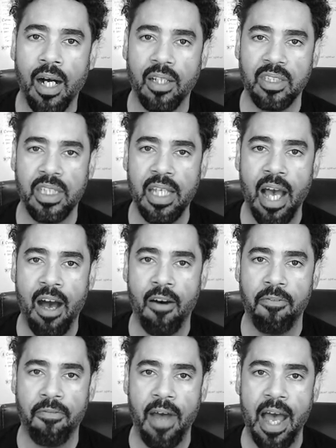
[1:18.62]
see
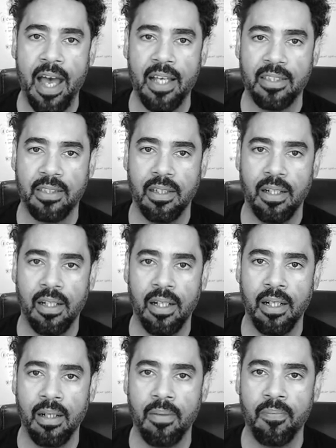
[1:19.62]
how fast
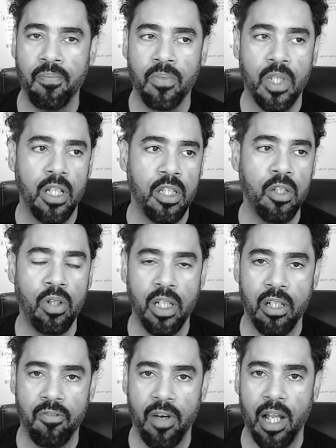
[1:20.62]
you
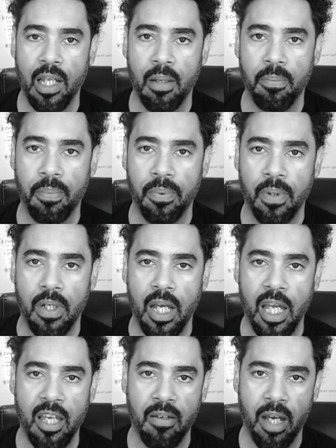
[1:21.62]
can develop
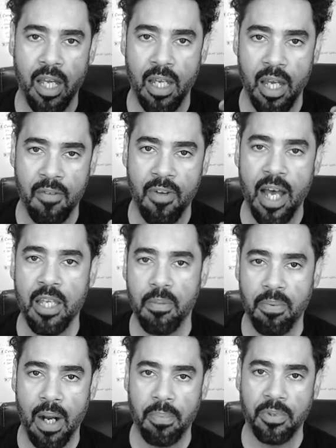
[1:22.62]
a value
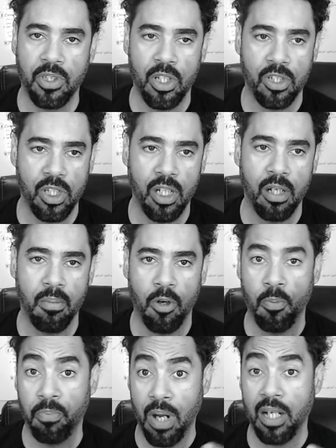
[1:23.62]
proposition
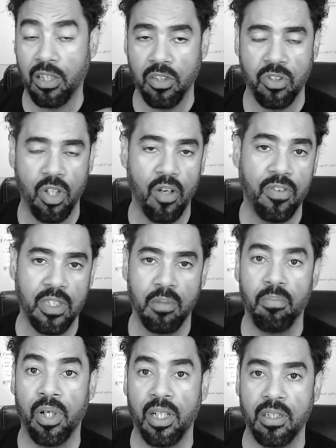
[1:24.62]
or product or service
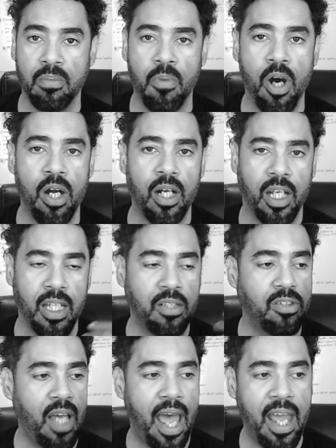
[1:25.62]
and bring it to market
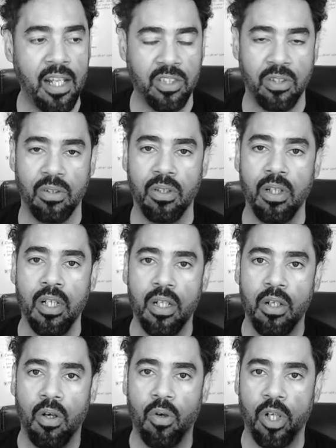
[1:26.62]
to answer
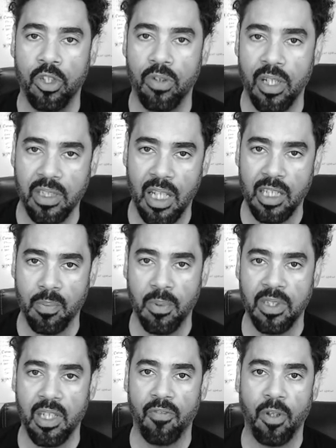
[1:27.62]
or address a
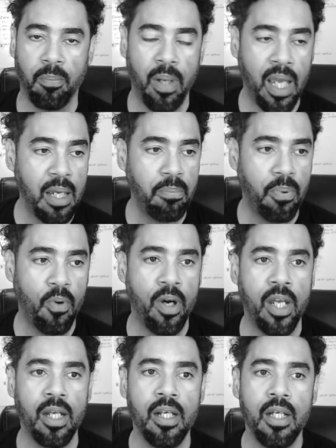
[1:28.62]
specific pain
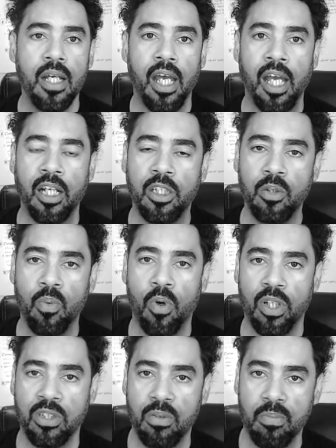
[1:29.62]
point. And you
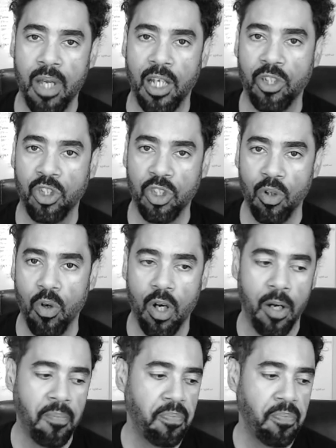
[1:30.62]
want to make sure